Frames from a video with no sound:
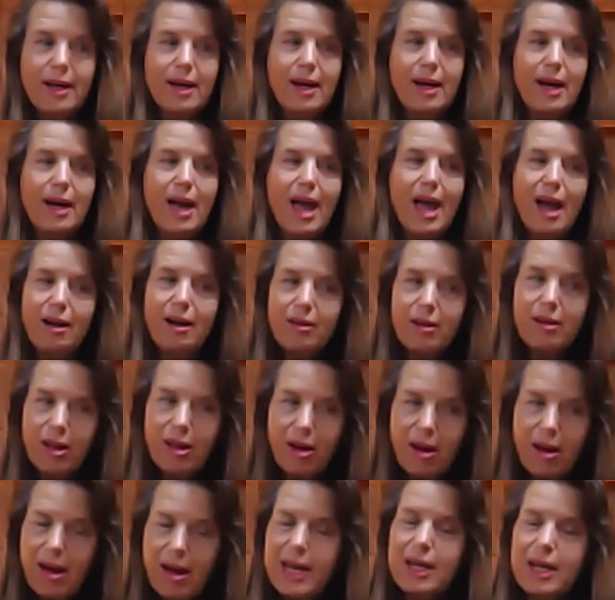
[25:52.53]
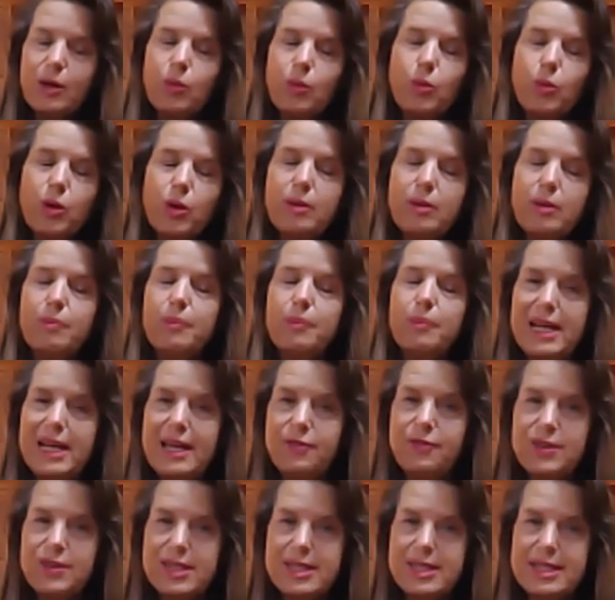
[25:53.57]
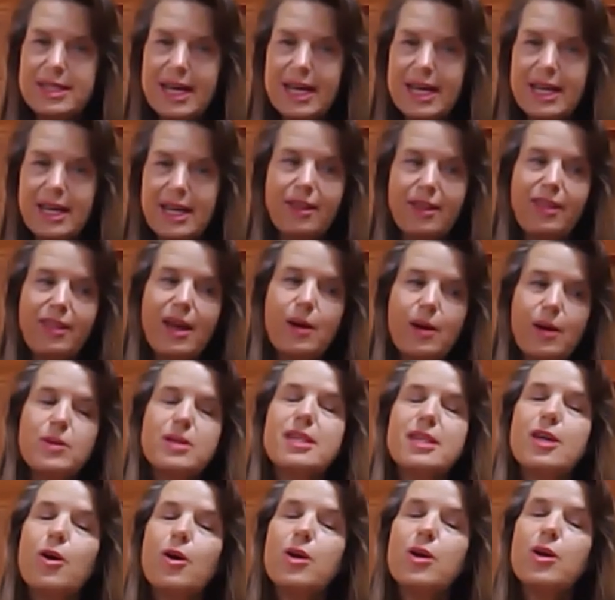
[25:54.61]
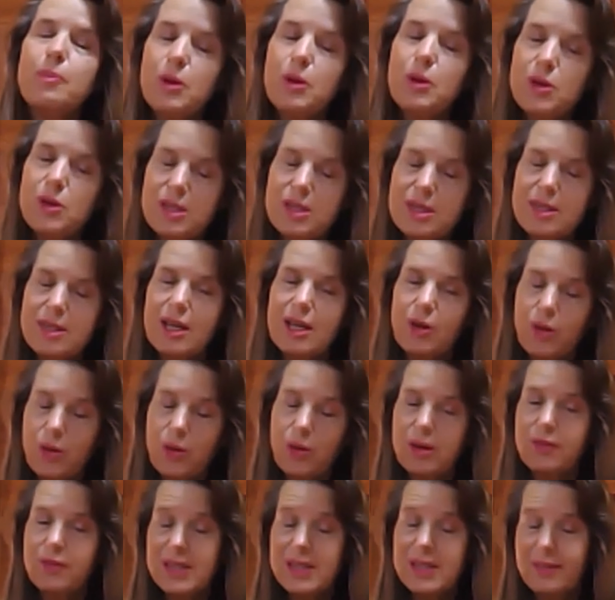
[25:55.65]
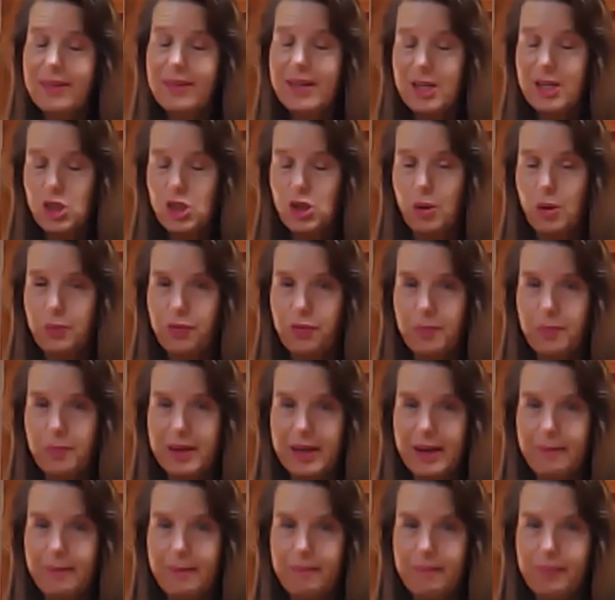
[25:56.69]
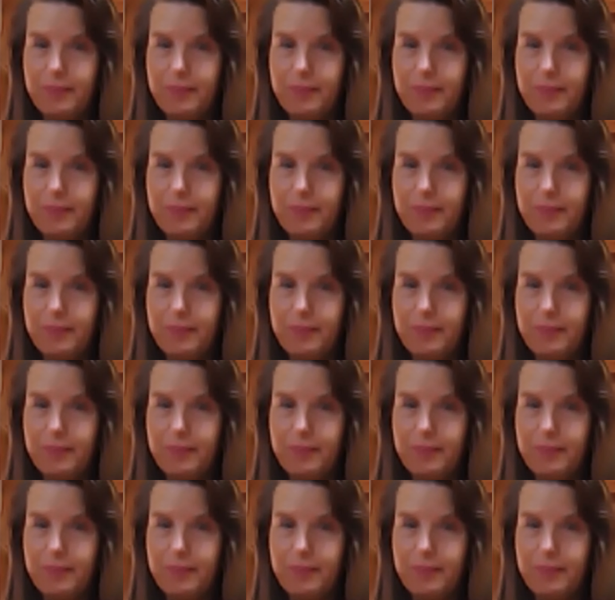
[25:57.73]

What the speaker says: our client wouldn't be left saying that was the only person that could have done that job for me.